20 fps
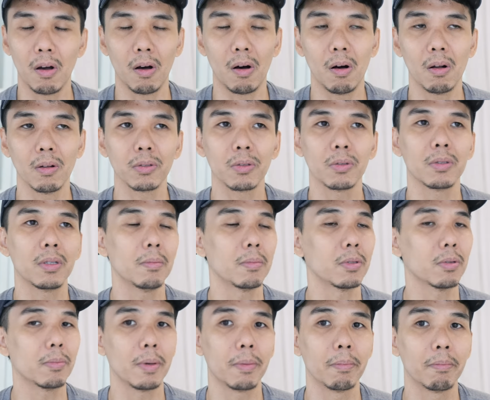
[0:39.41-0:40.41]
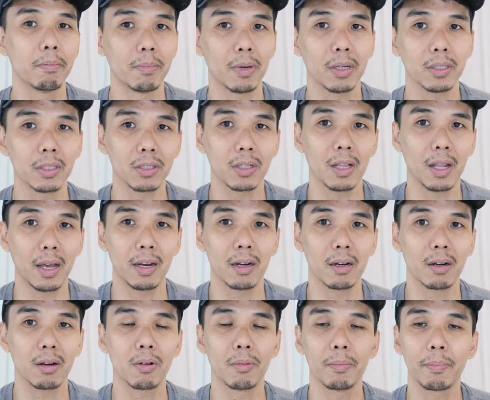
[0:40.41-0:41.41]
also seems to be much
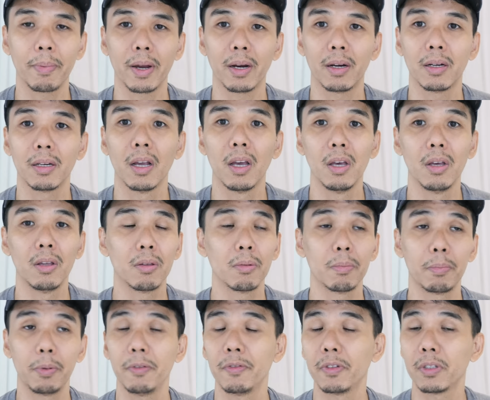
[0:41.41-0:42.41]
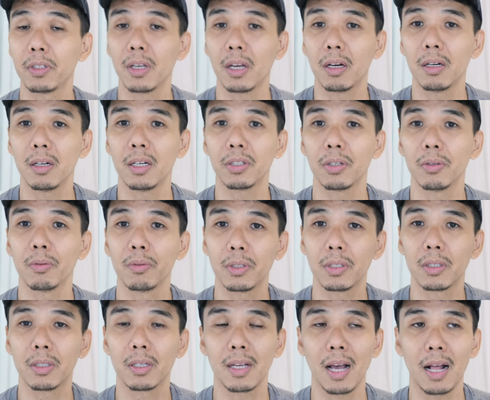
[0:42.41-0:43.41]
lighter compared to the previous generation, which
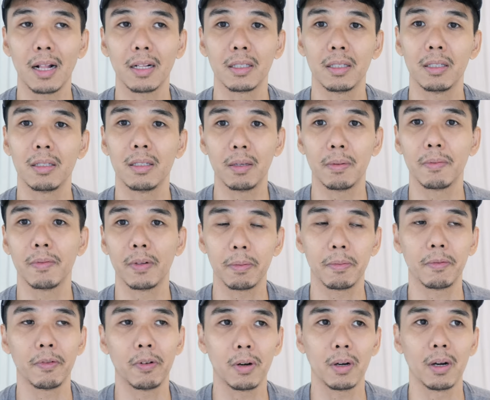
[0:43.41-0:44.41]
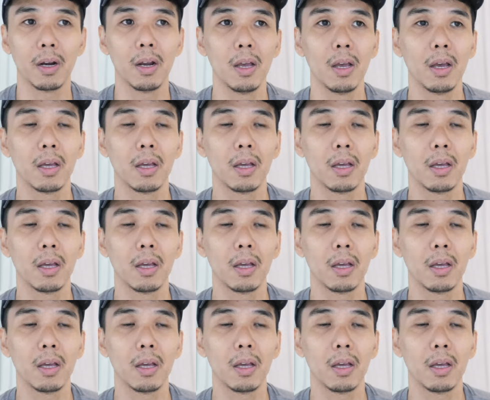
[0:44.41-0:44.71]
is the Galaxy Z Flip 4.